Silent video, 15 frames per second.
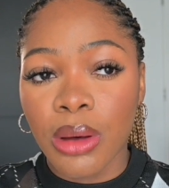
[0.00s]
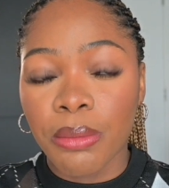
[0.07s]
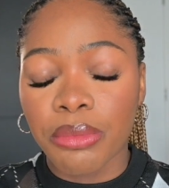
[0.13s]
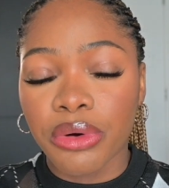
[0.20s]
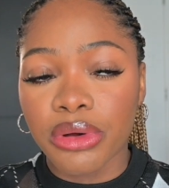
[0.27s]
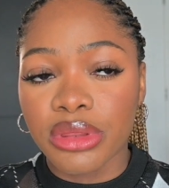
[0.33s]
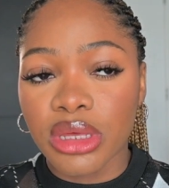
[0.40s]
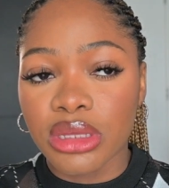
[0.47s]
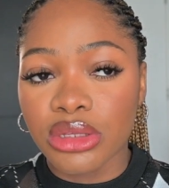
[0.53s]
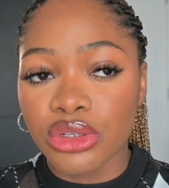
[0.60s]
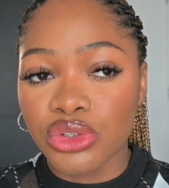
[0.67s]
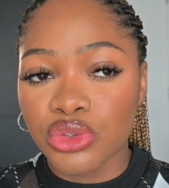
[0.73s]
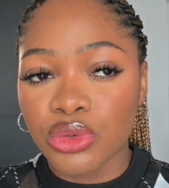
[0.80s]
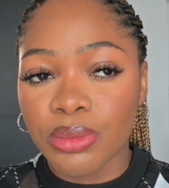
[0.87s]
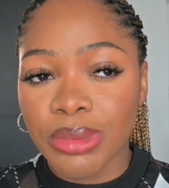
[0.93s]
But then the
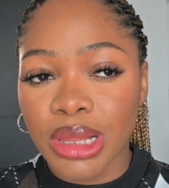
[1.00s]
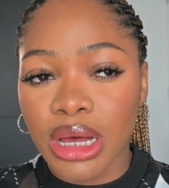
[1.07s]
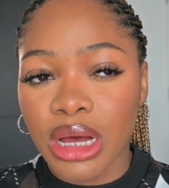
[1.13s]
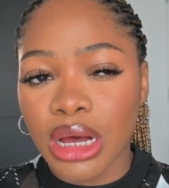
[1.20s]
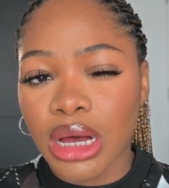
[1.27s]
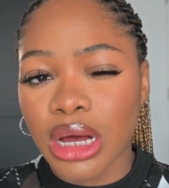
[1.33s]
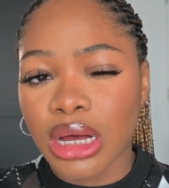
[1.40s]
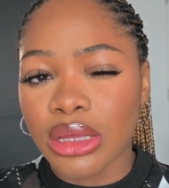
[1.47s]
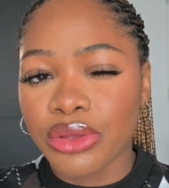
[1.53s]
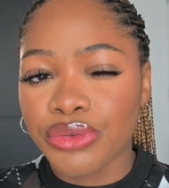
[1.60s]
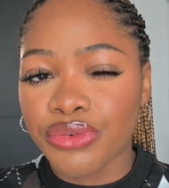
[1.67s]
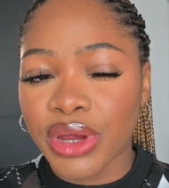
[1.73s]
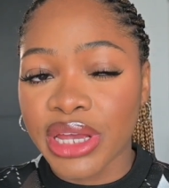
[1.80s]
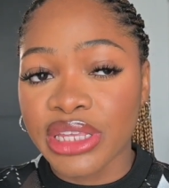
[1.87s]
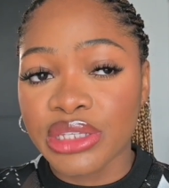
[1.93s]
Zoopla and
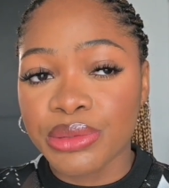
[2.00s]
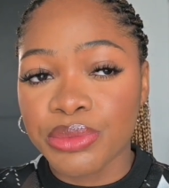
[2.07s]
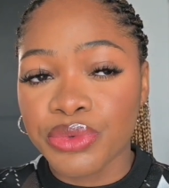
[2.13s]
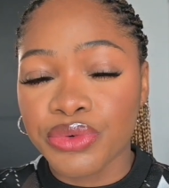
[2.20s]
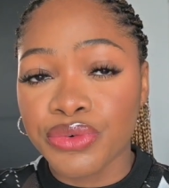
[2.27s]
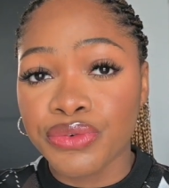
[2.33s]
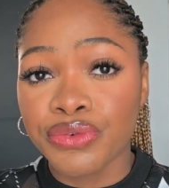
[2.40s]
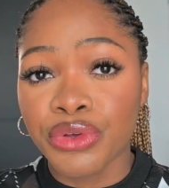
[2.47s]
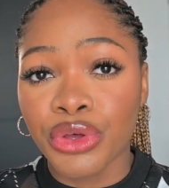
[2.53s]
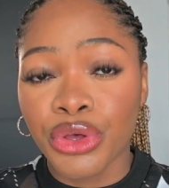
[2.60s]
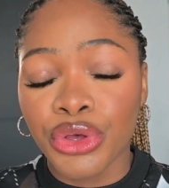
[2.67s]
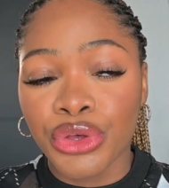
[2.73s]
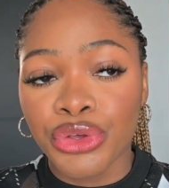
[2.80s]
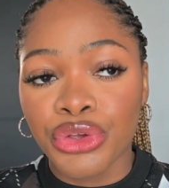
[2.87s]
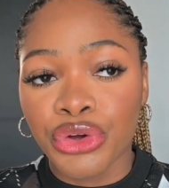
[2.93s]
Rightmove,
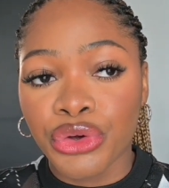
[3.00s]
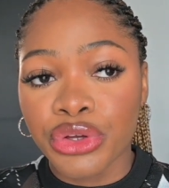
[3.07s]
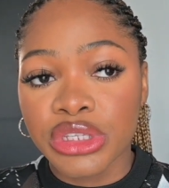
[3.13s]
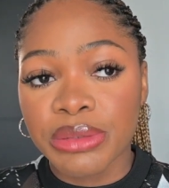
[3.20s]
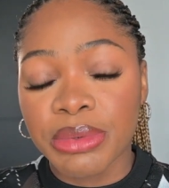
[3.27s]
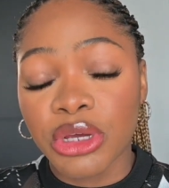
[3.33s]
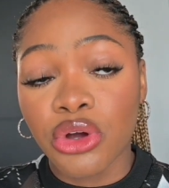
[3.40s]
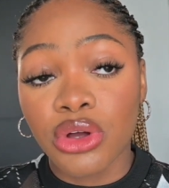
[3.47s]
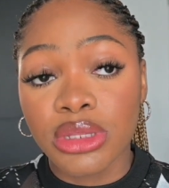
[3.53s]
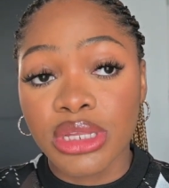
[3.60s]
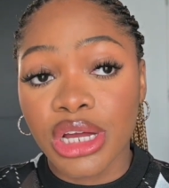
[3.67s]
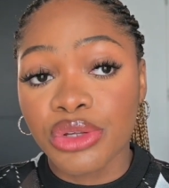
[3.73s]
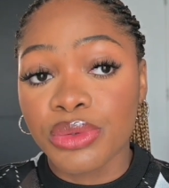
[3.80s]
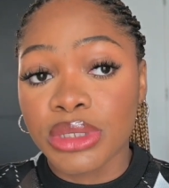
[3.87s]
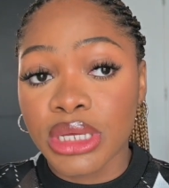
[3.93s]
you're going to be in
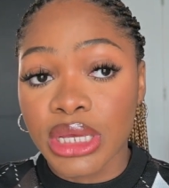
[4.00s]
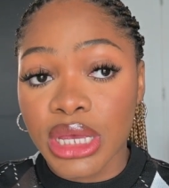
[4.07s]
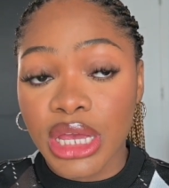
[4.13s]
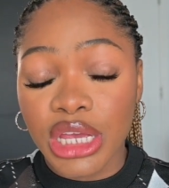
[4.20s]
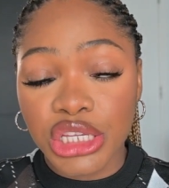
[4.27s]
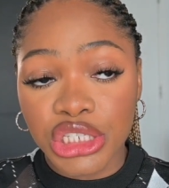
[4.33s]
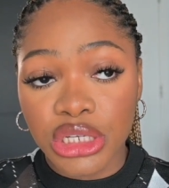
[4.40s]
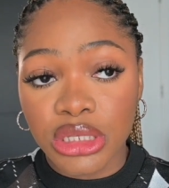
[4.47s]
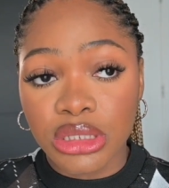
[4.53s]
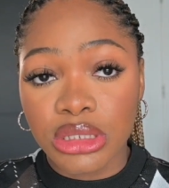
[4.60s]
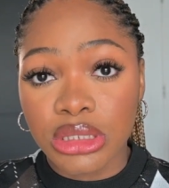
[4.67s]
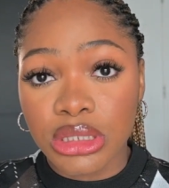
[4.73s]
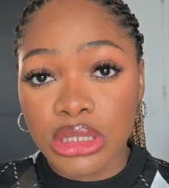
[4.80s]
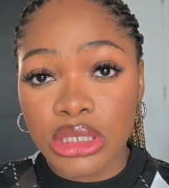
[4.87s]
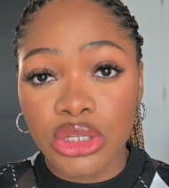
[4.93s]
contact with the
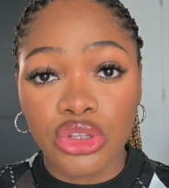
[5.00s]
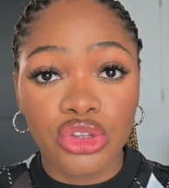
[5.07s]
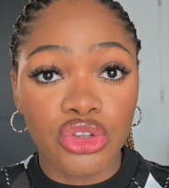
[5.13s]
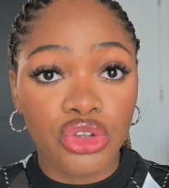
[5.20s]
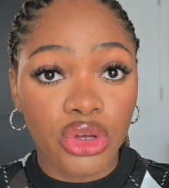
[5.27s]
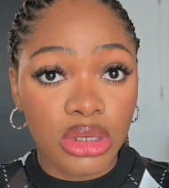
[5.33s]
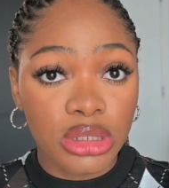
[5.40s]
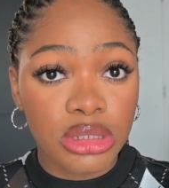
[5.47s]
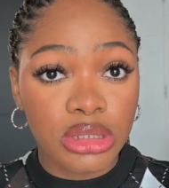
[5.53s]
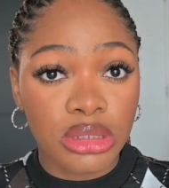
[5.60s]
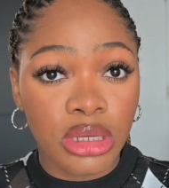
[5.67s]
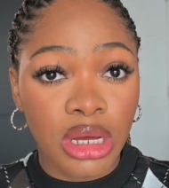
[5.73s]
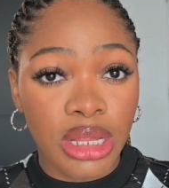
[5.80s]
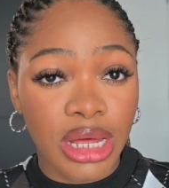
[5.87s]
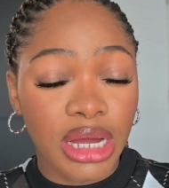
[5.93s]
agent, not
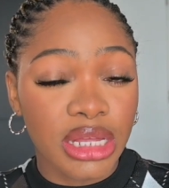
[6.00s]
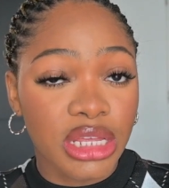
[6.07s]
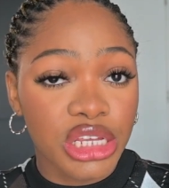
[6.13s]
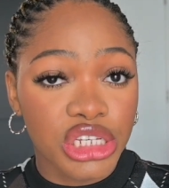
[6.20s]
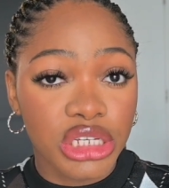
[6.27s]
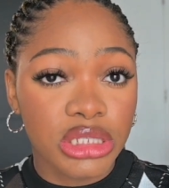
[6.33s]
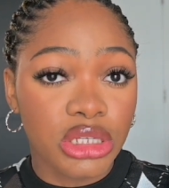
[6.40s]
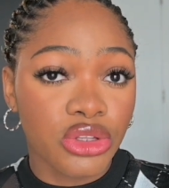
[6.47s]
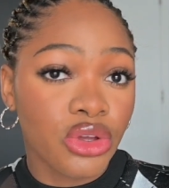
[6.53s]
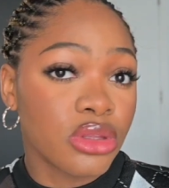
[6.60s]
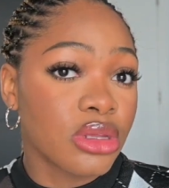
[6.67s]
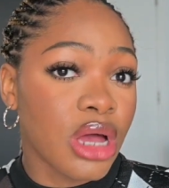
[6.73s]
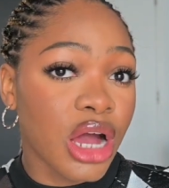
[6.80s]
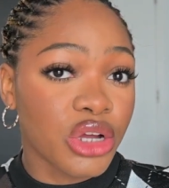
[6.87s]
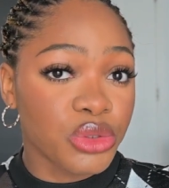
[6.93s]
like an agency, not
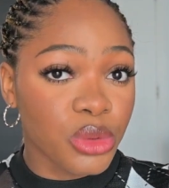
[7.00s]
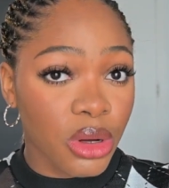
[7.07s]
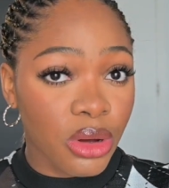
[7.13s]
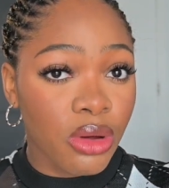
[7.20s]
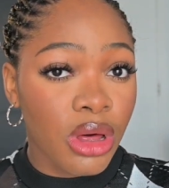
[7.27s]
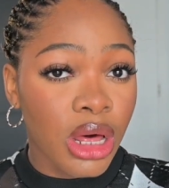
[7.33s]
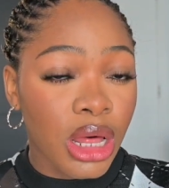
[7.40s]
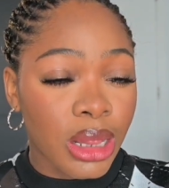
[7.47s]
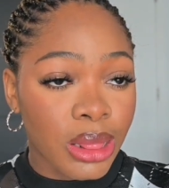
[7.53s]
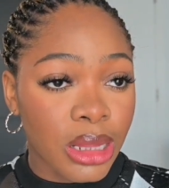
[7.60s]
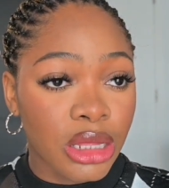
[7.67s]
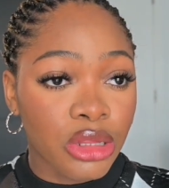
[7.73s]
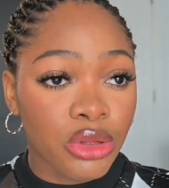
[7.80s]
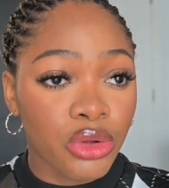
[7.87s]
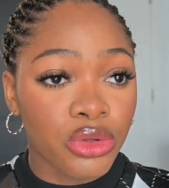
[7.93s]
the actual
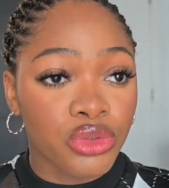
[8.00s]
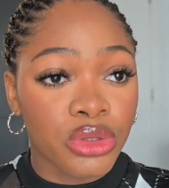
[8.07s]
landlord.